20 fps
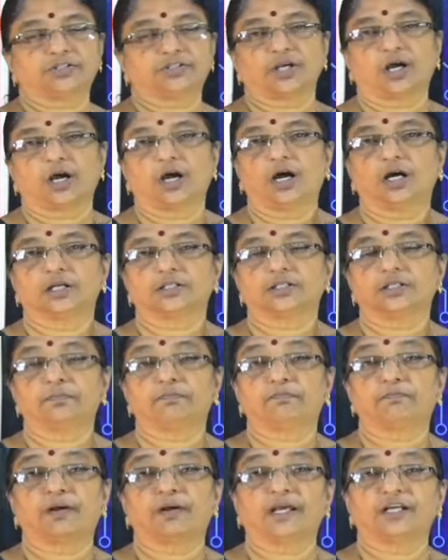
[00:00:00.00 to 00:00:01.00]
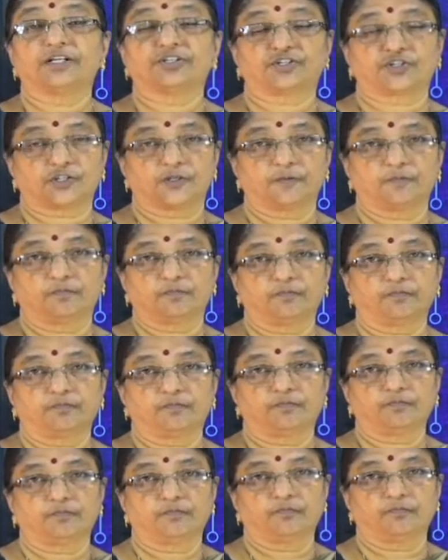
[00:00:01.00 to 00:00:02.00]
charged plates.
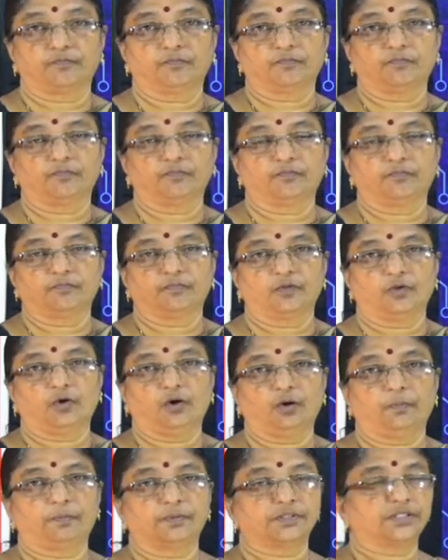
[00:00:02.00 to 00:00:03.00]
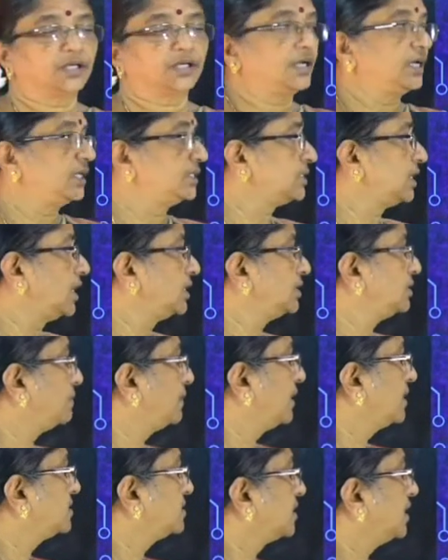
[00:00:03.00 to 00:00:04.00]
Oppositely charged
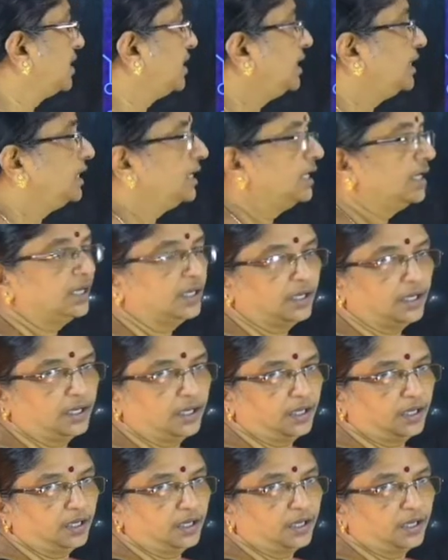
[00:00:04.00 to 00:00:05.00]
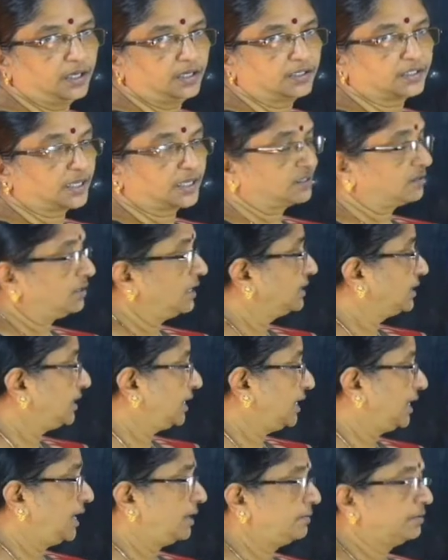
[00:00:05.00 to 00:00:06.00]
plates, see, it is actually a
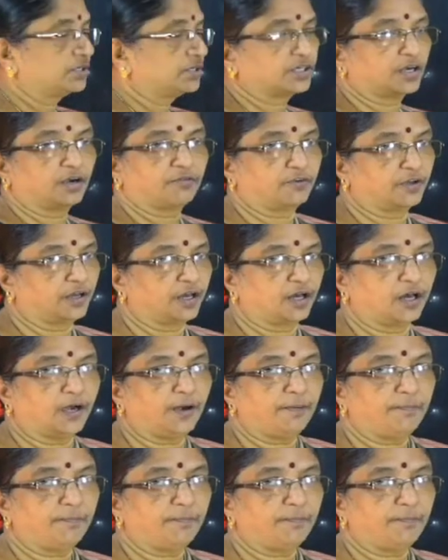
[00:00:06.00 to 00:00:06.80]
three-dimensional figure.